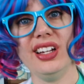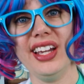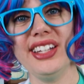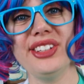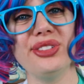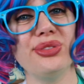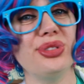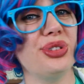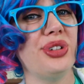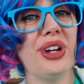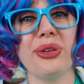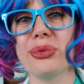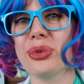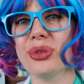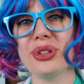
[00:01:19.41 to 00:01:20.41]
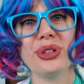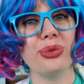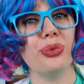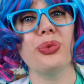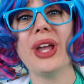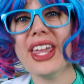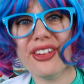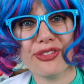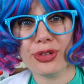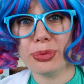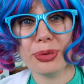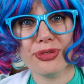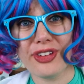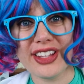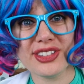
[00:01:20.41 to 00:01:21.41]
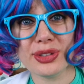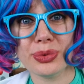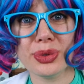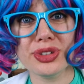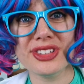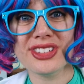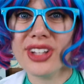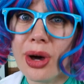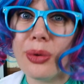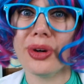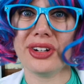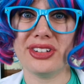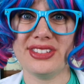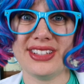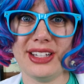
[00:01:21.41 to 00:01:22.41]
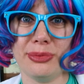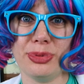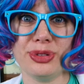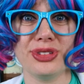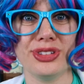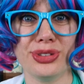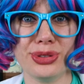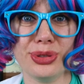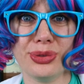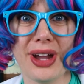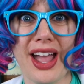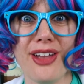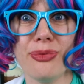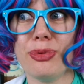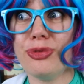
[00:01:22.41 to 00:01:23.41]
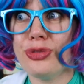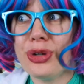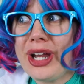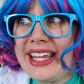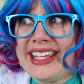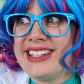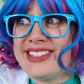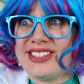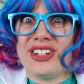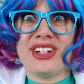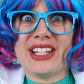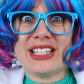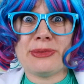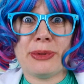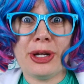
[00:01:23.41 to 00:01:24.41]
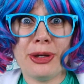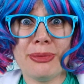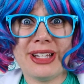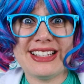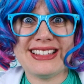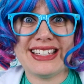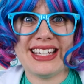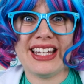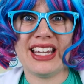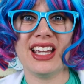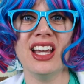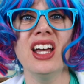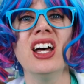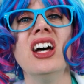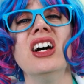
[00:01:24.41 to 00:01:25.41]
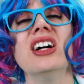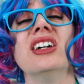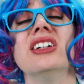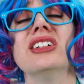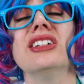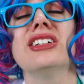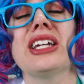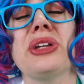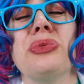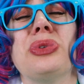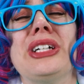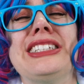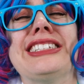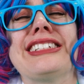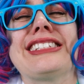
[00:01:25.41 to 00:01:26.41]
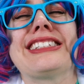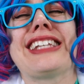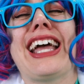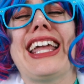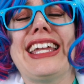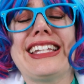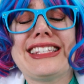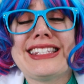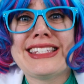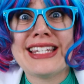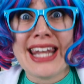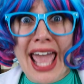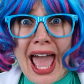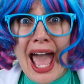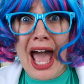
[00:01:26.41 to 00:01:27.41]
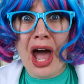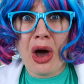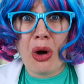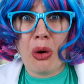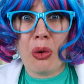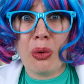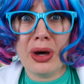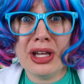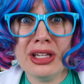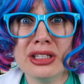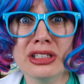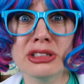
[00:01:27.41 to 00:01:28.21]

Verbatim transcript: I don't know how I'm going to wait for Professor World's saltwater samples to arrive before I can start experimenting. Oh, I want to science now.